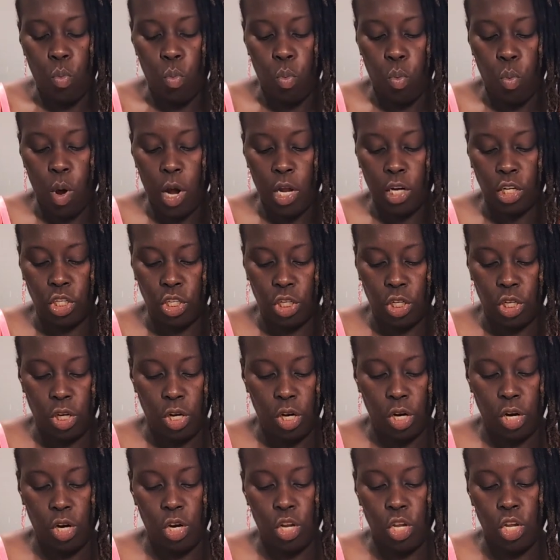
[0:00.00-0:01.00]
what
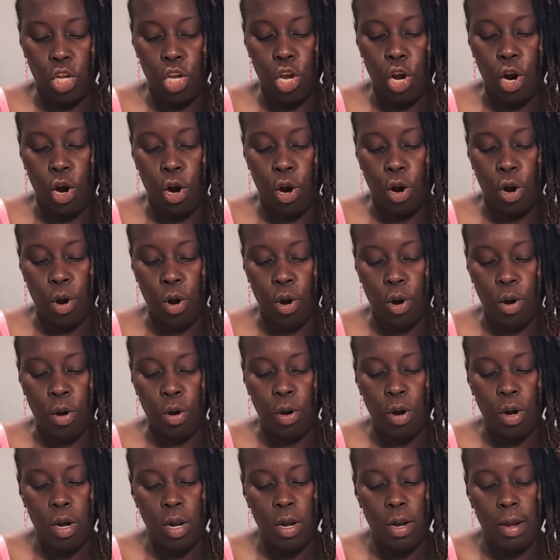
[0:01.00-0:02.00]
your
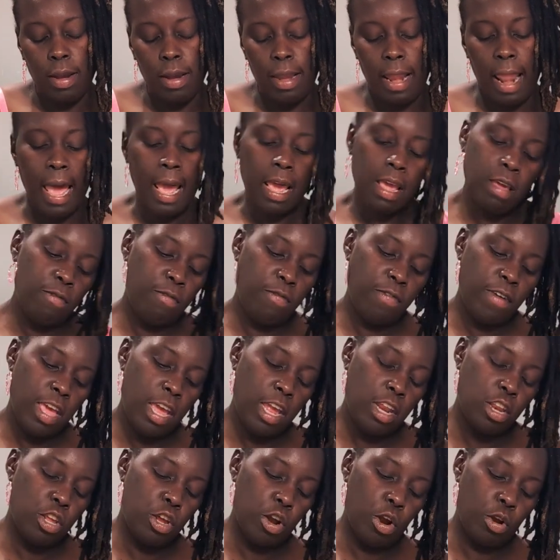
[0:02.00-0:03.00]
knife
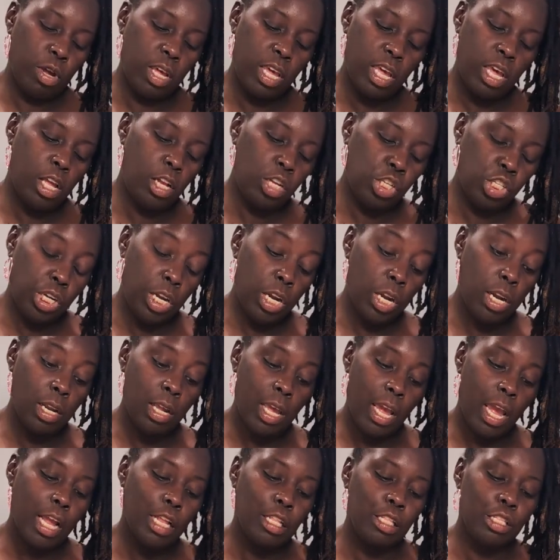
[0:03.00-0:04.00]
in your kitchen
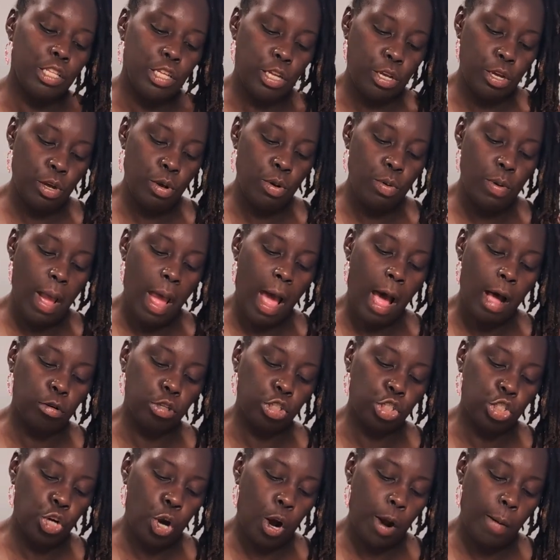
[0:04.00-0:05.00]
can do, how
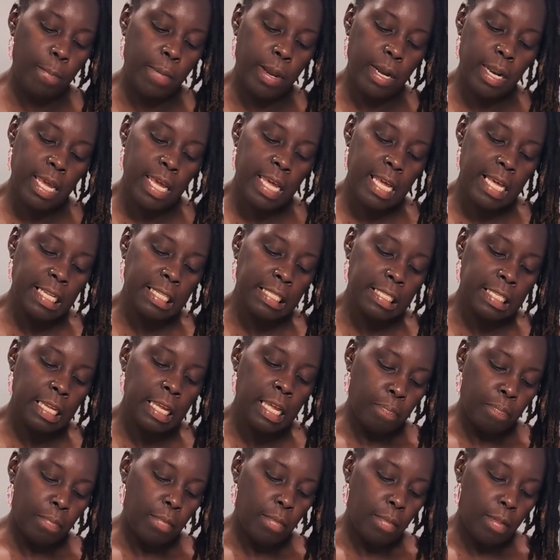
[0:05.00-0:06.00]
sharp it is.
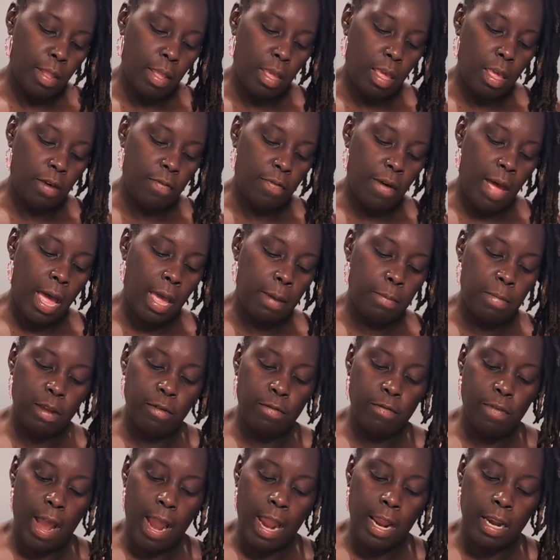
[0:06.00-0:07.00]
If I'm
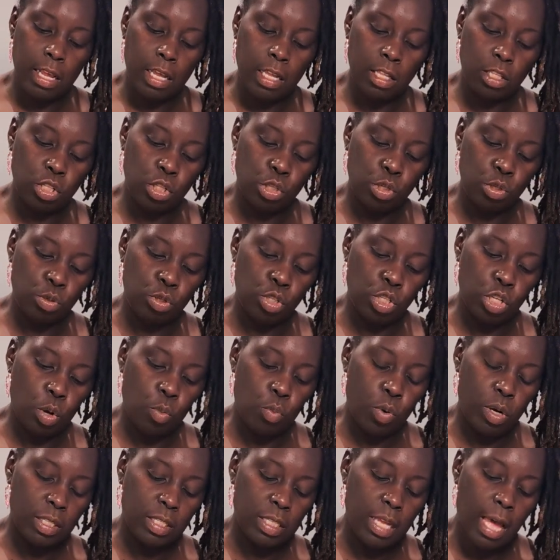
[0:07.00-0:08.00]
invited to
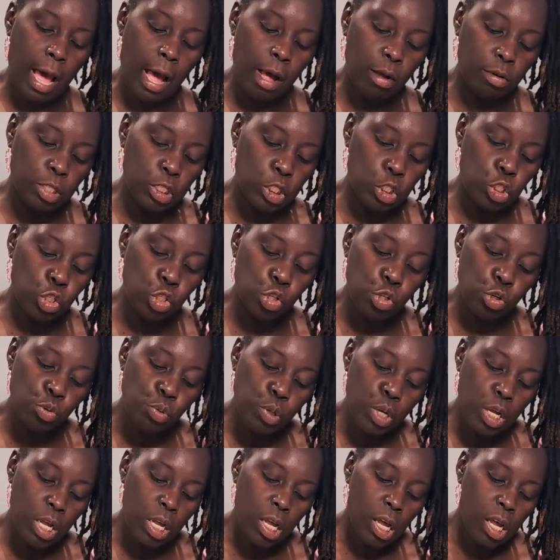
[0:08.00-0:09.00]
someone's house to
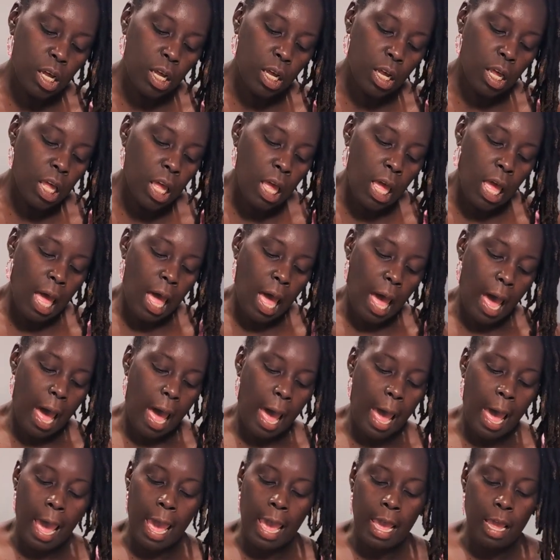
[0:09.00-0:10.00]
cook,
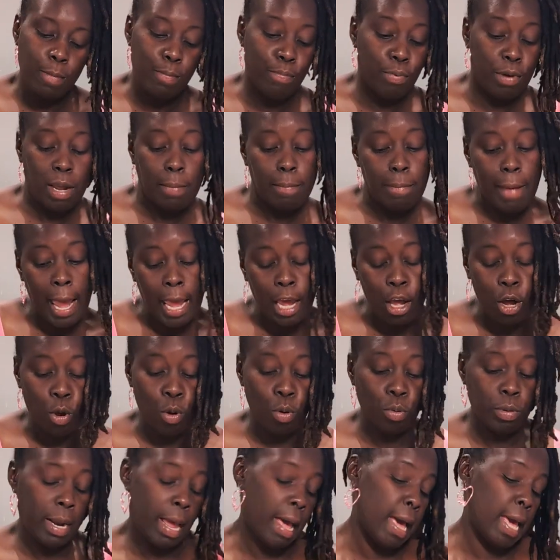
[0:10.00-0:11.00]
I bring my
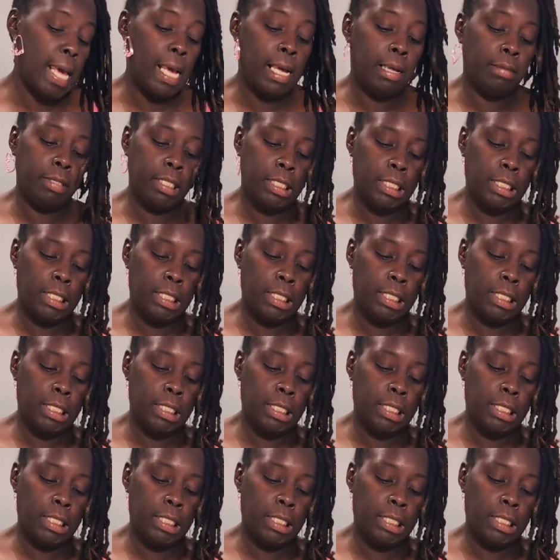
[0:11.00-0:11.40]
own knives.